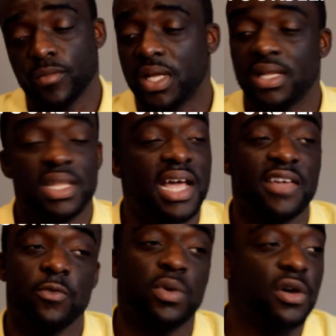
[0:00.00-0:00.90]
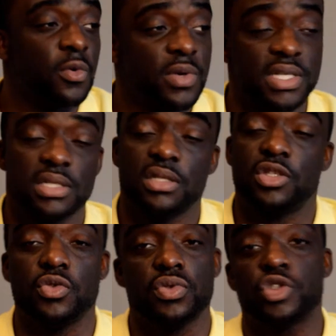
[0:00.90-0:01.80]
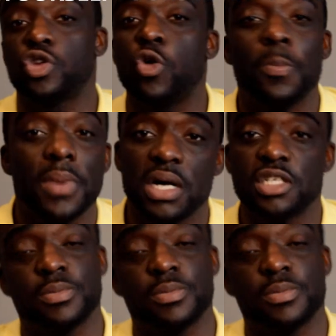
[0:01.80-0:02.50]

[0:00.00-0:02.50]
In life, we always do so much,